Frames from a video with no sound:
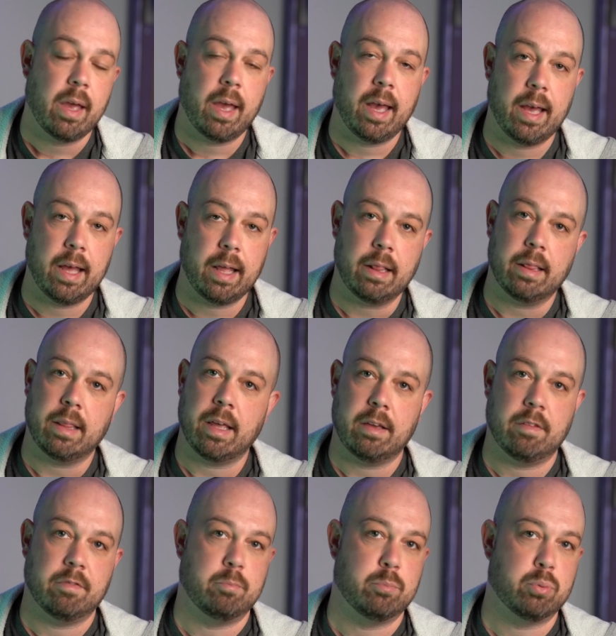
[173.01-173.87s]
And
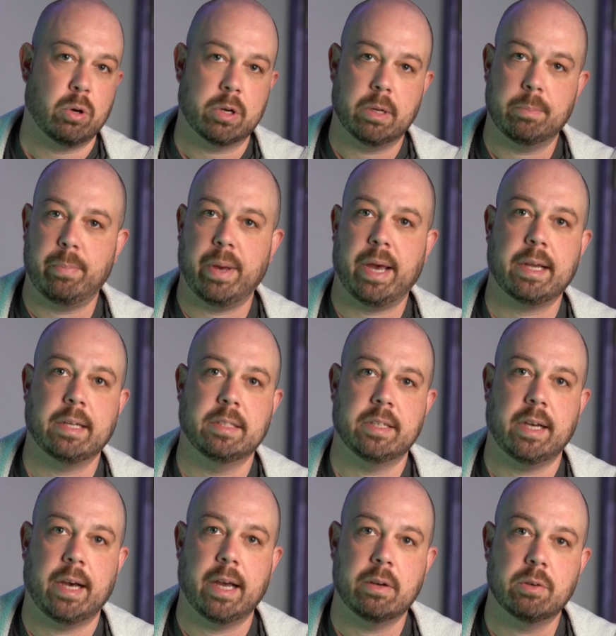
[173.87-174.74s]
they've brought it back
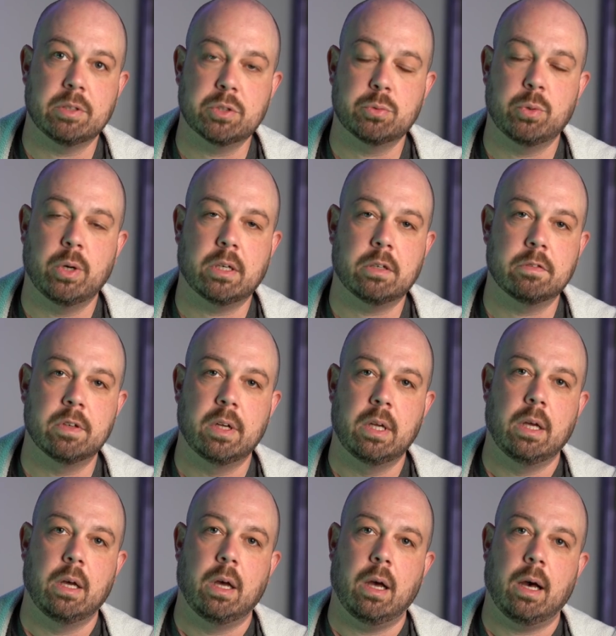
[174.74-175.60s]
into i O S twelve.
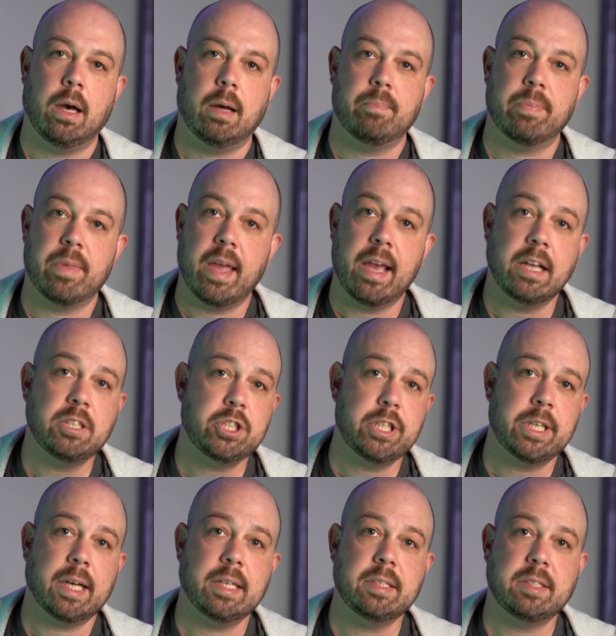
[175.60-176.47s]
Um,
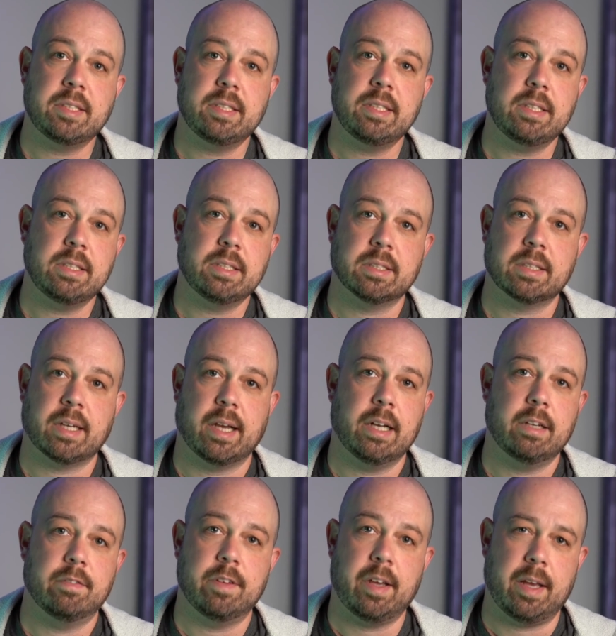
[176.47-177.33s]
H E I C is
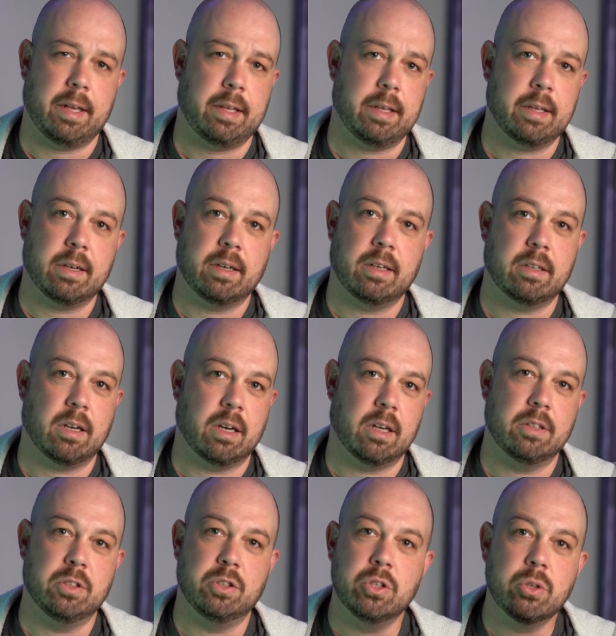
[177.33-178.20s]
kind of a, a,
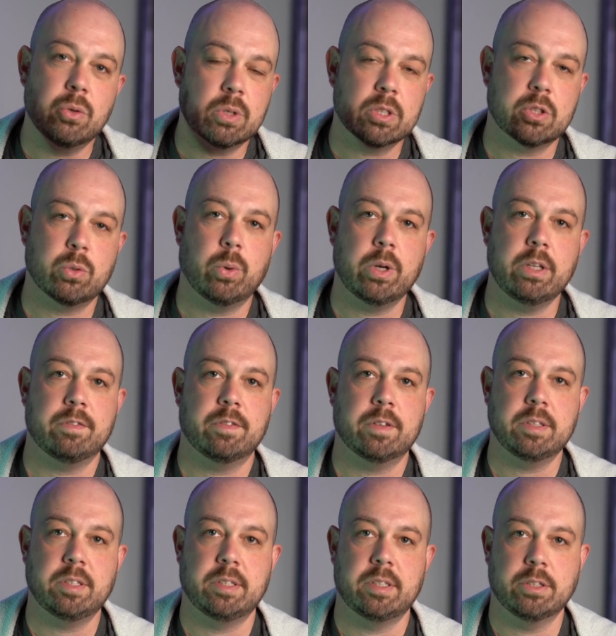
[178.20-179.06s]
a newer
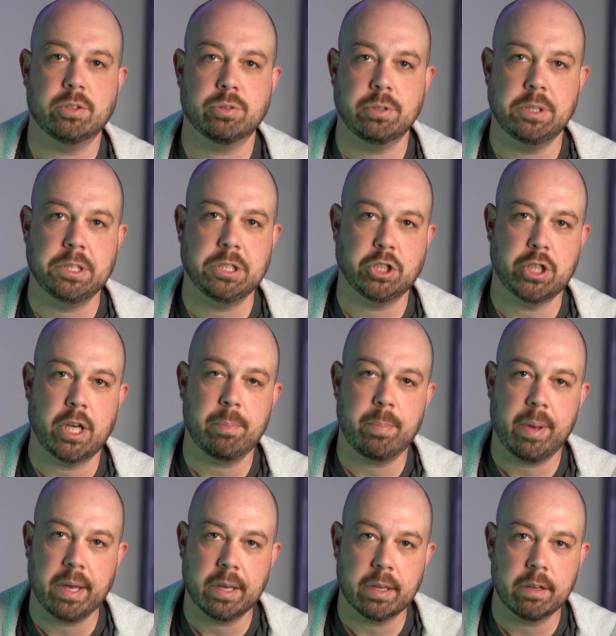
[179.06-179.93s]
twenty-first century
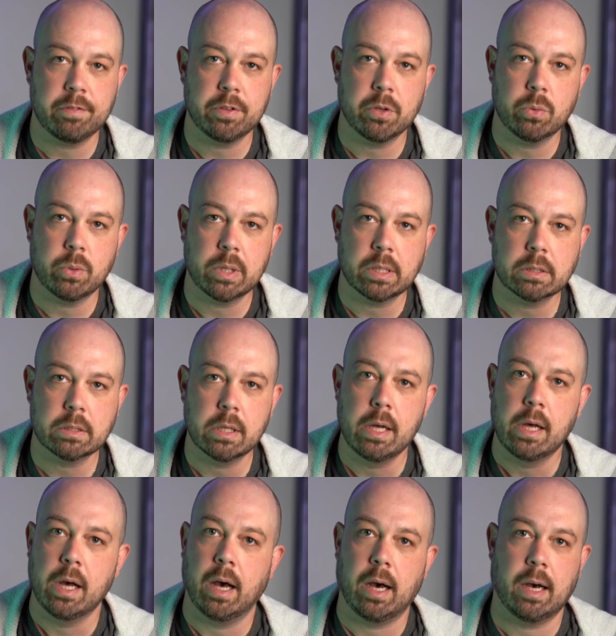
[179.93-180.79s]
JPEG, if you will.
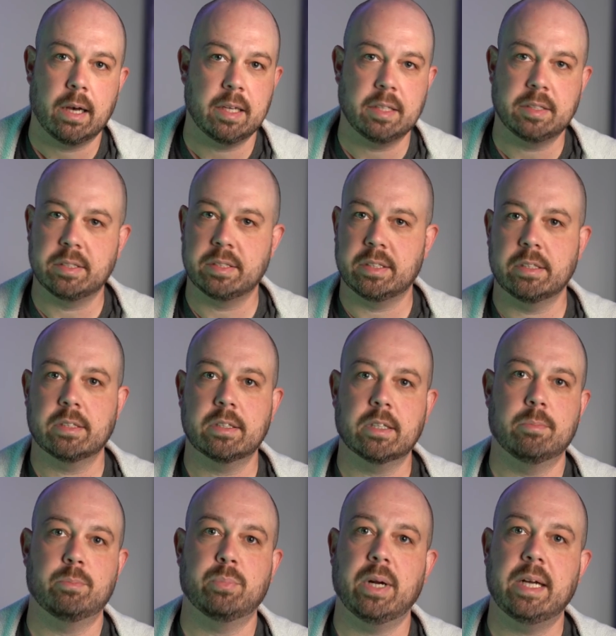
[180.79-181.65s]
Uh, it still
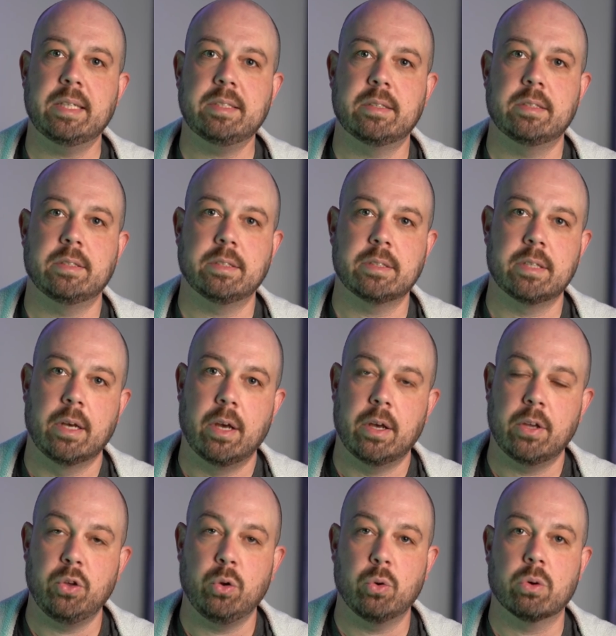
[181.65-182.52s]
compresses
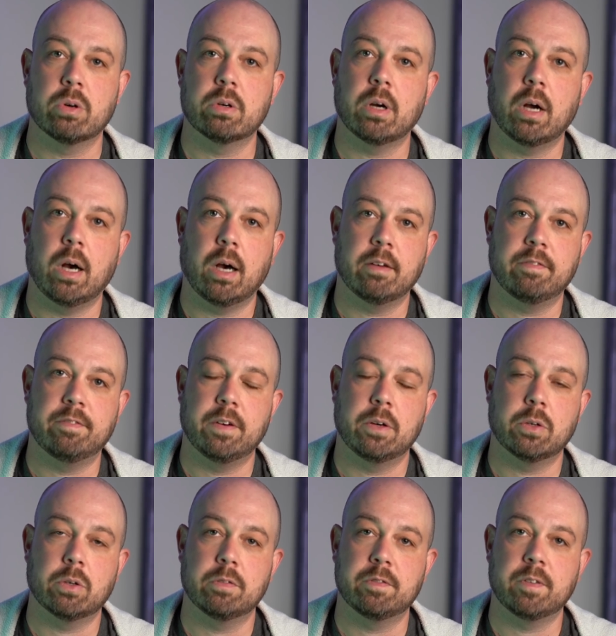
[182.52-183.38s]
your uh,
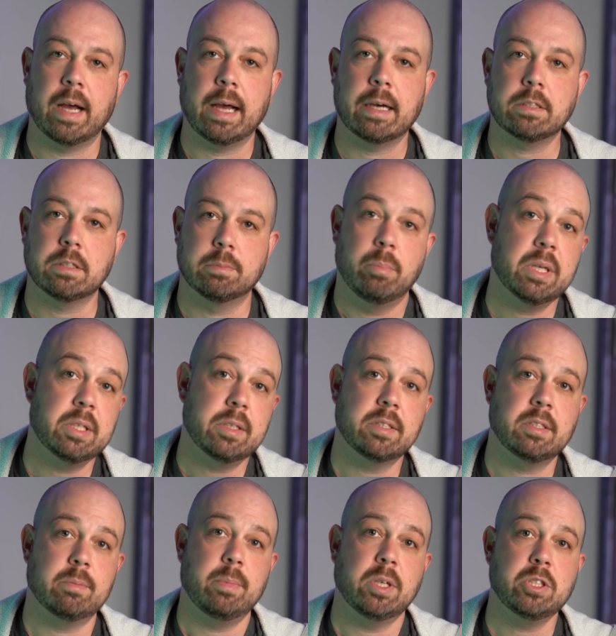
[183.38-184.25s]
photo files, but it
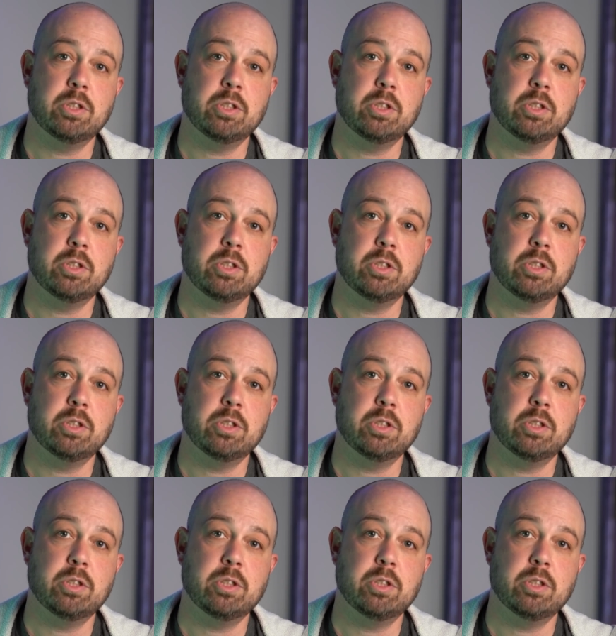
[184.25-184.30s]
does a